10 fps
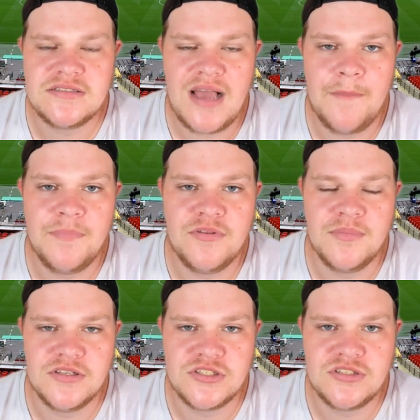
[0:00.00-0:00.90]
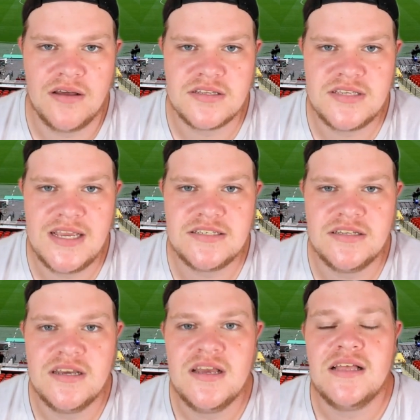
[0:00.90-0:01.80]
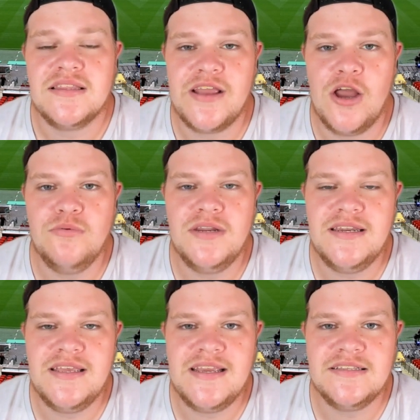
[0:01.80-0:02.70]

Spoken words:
hamper them at the start of the season. They only need